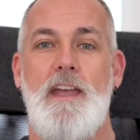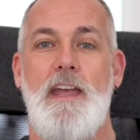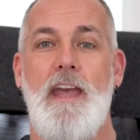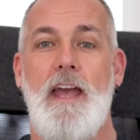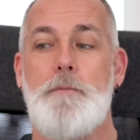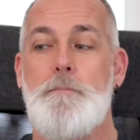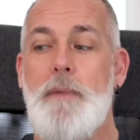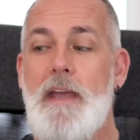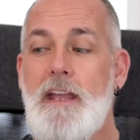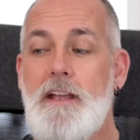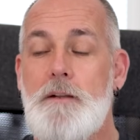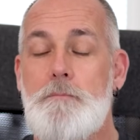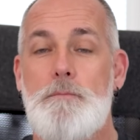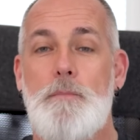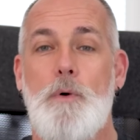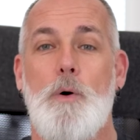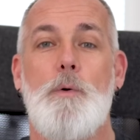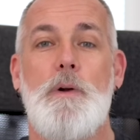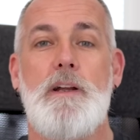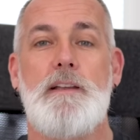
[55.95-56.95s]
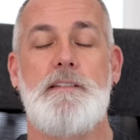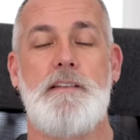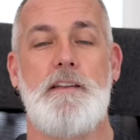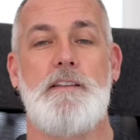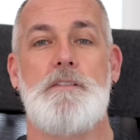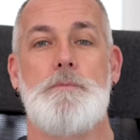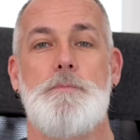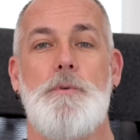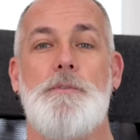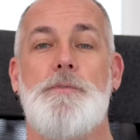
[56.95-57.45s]
and make it more
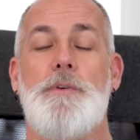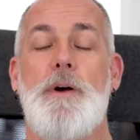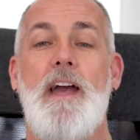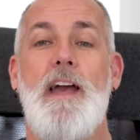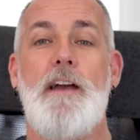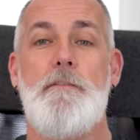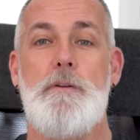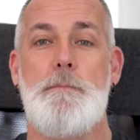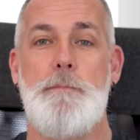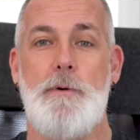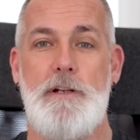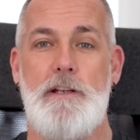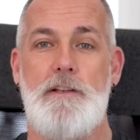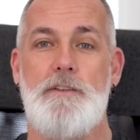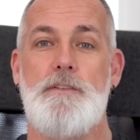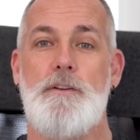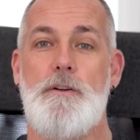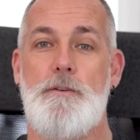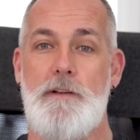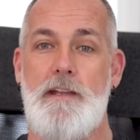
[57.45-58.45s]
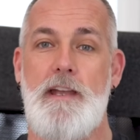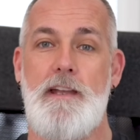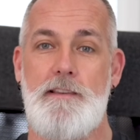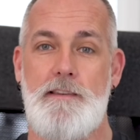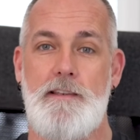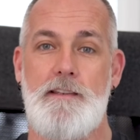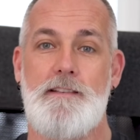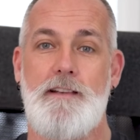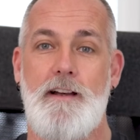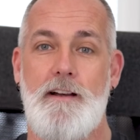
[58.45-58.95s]
accessible for everybody to create
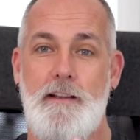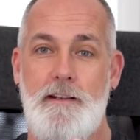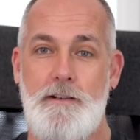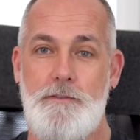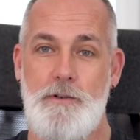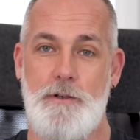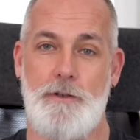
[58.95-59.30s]
this kind of